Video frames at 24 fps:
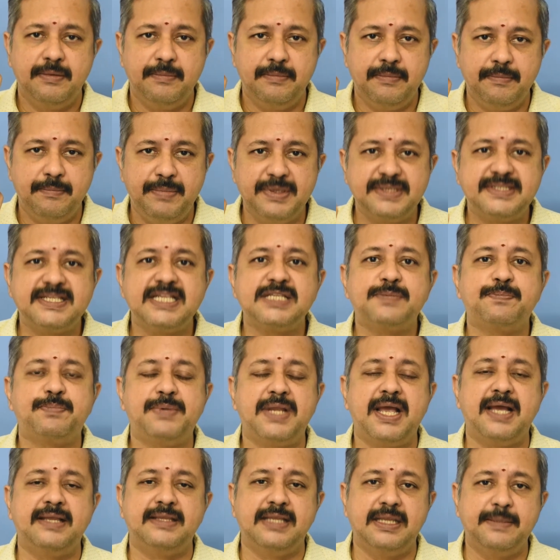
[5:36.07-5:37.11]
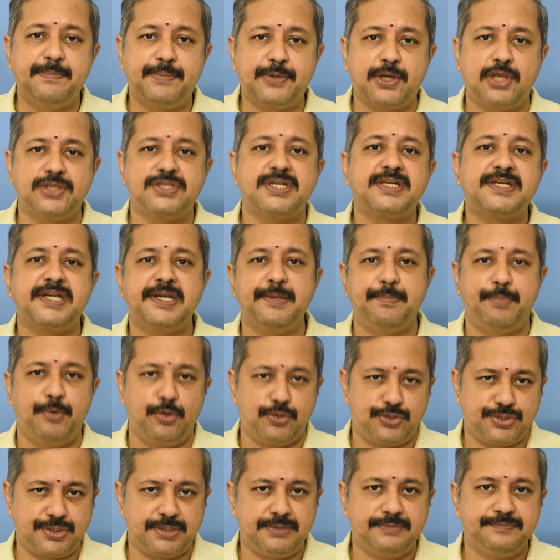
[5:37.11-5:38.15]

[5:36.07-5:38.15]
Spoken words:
business plan and project report